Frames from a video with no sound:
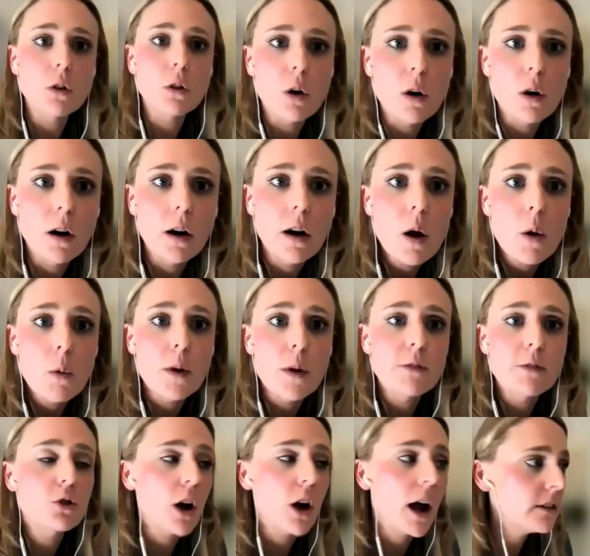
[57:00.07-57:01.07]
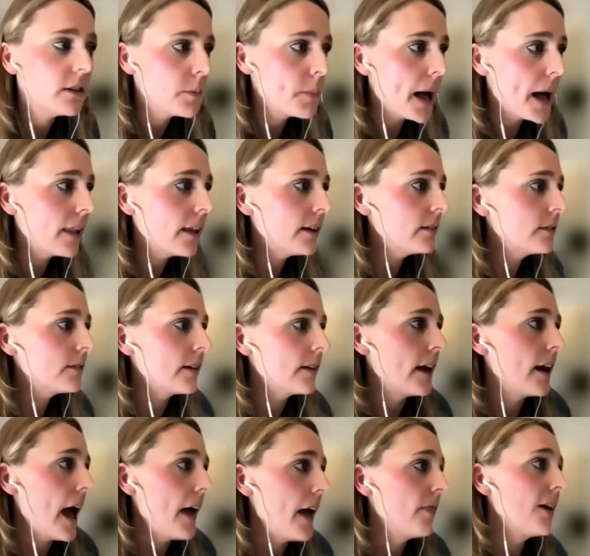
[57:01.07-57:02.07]
law, we've tried to balance,
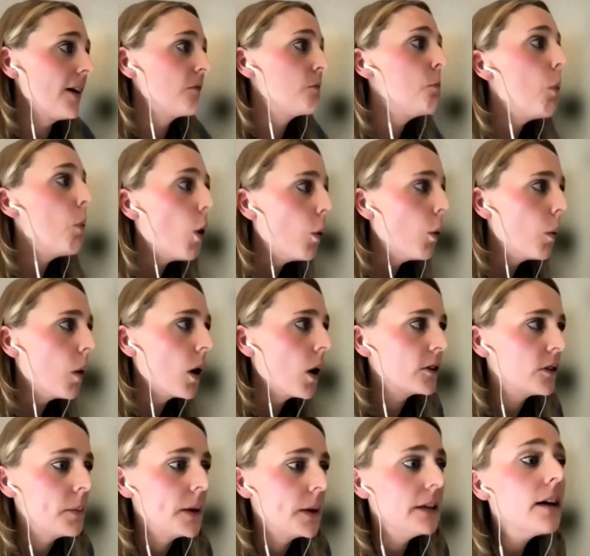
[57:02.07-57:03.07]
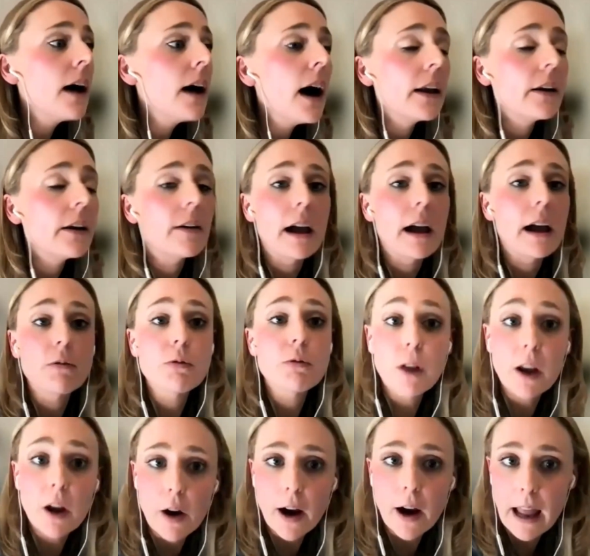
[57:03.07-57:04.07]
and there's more work to be done around
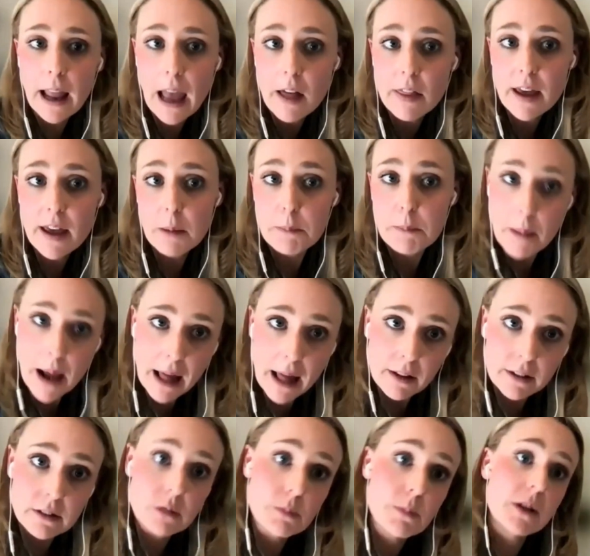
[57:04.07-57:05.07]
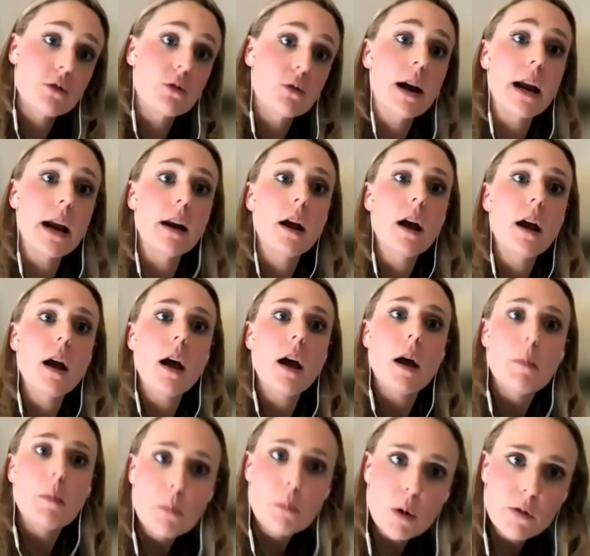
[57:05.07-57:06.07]
figuring out that balance between
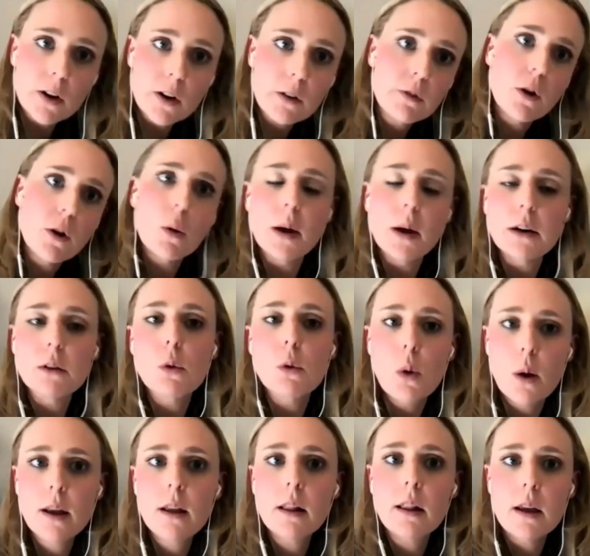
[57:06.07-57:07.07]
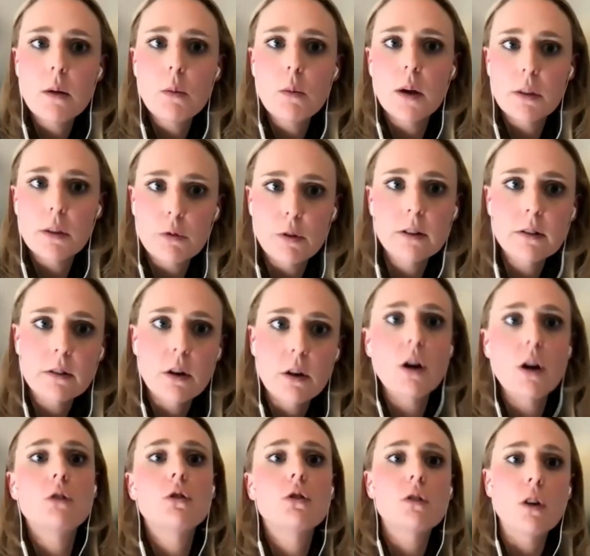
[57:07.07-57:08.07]
moving forward quickly with
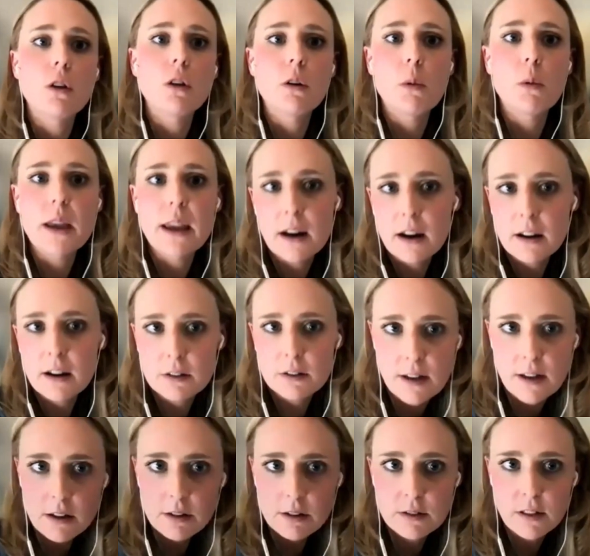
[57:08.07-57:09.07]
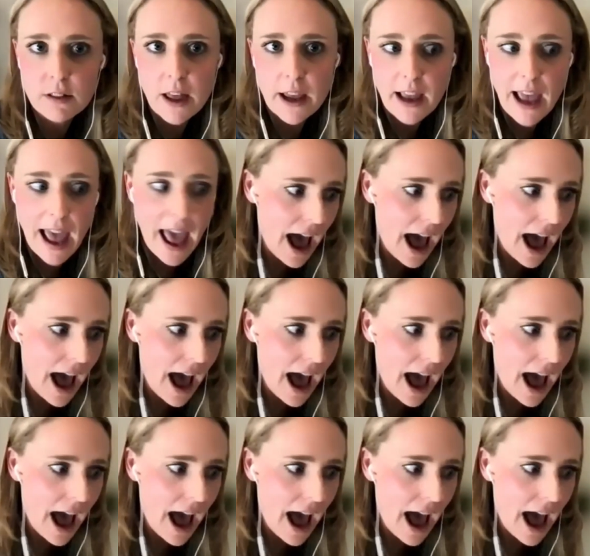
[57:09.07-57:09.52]
research so that we can assess like